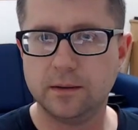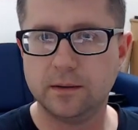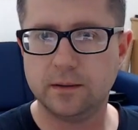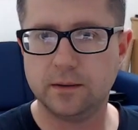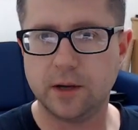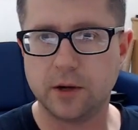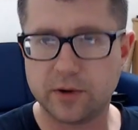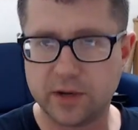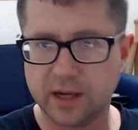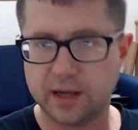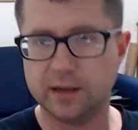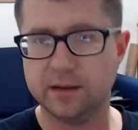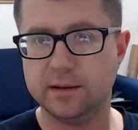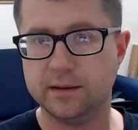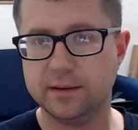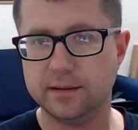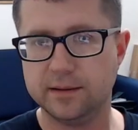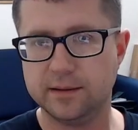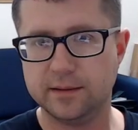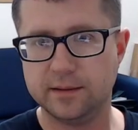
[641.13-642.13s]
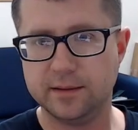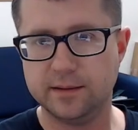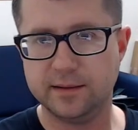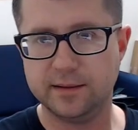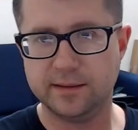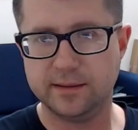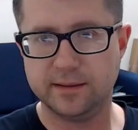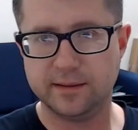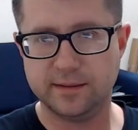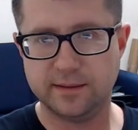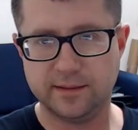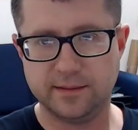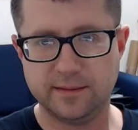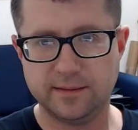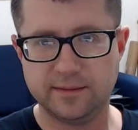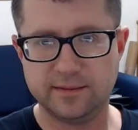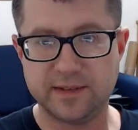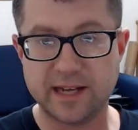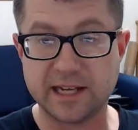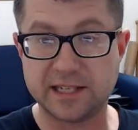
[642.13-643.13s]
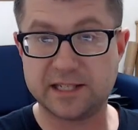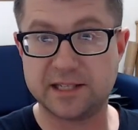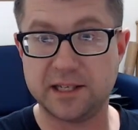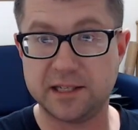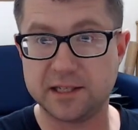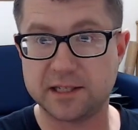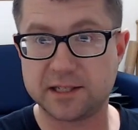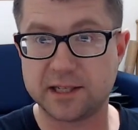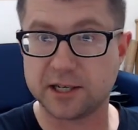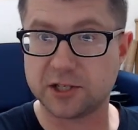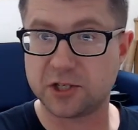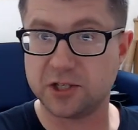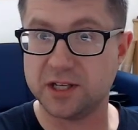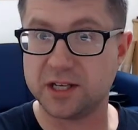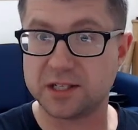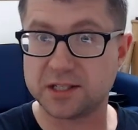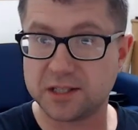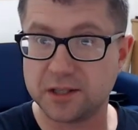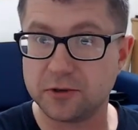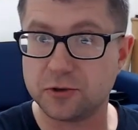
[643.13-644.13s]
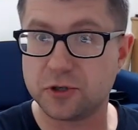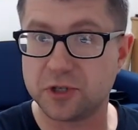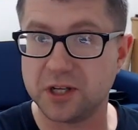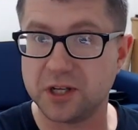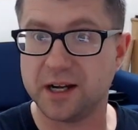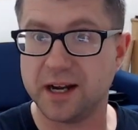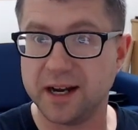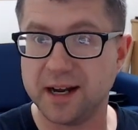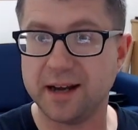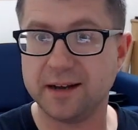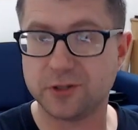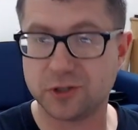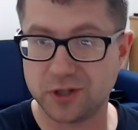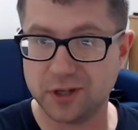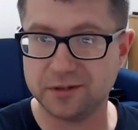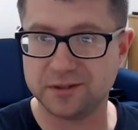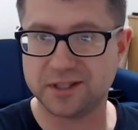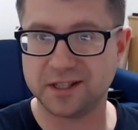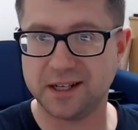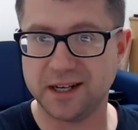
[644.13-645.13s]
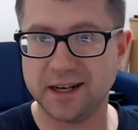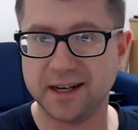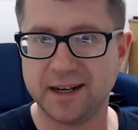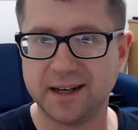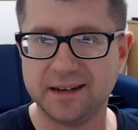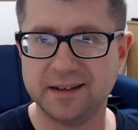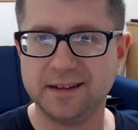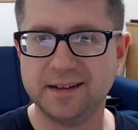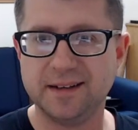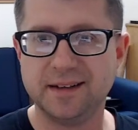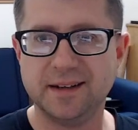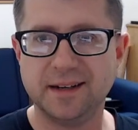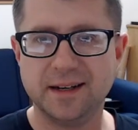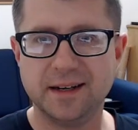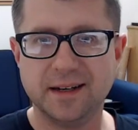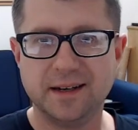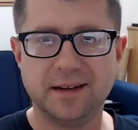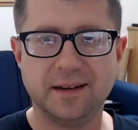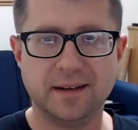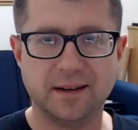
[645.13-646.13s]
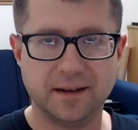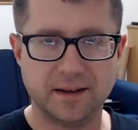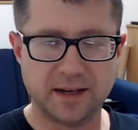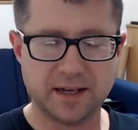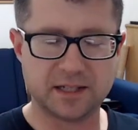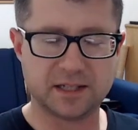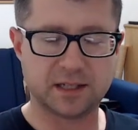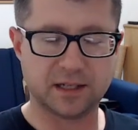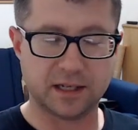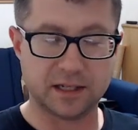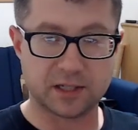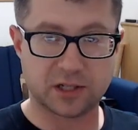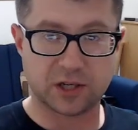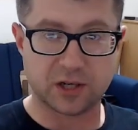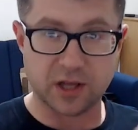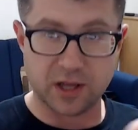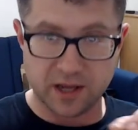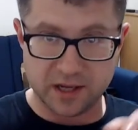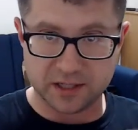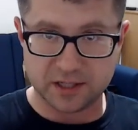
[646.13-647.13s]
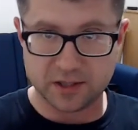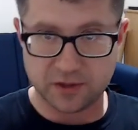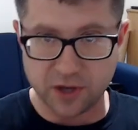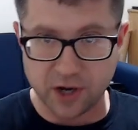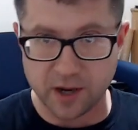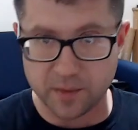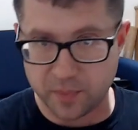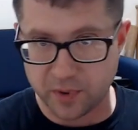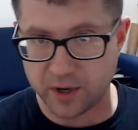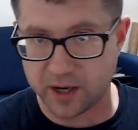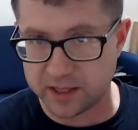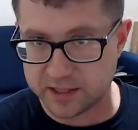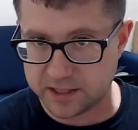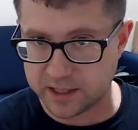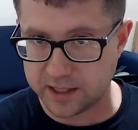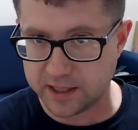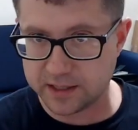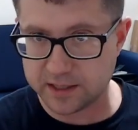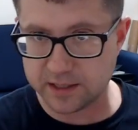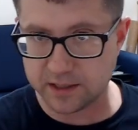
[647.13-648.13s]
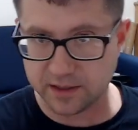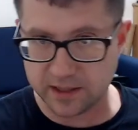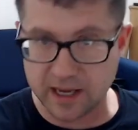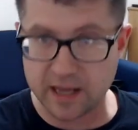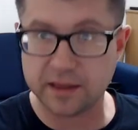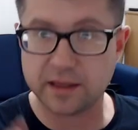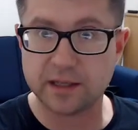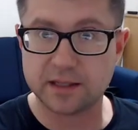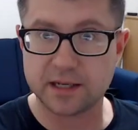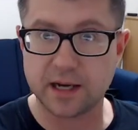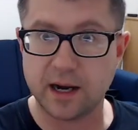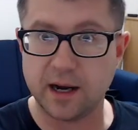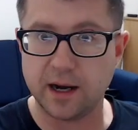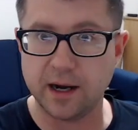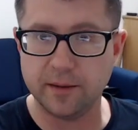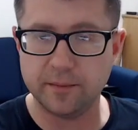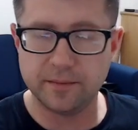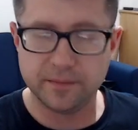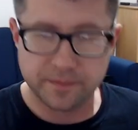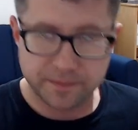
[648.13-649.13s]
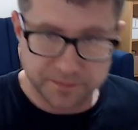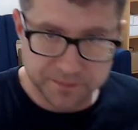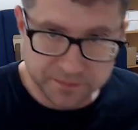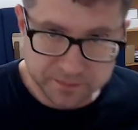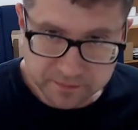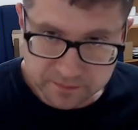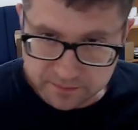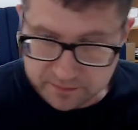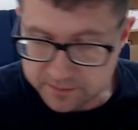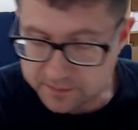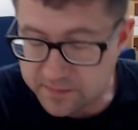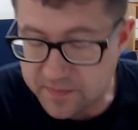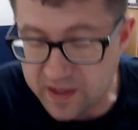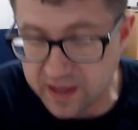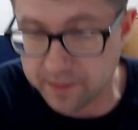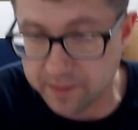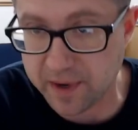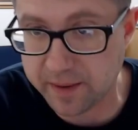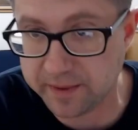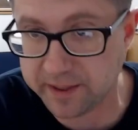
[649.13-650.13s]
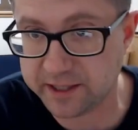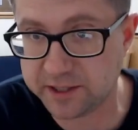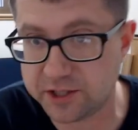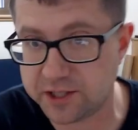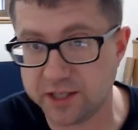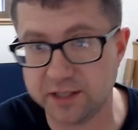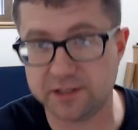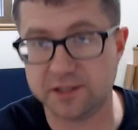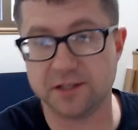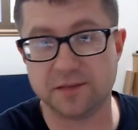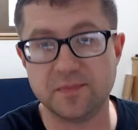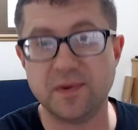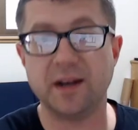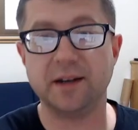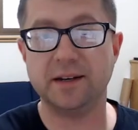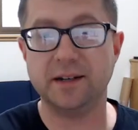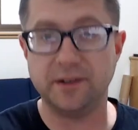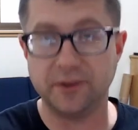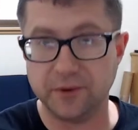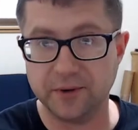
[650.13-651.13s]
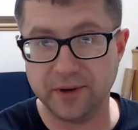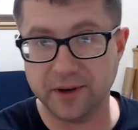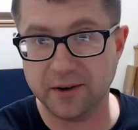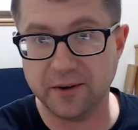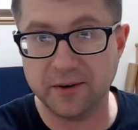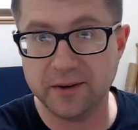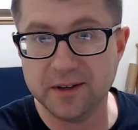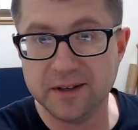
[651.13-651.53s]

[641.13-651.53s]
Okay. That's the discussion that Schloss and I had. His thought process at the time, and maybe he's changed his mind, I don't know,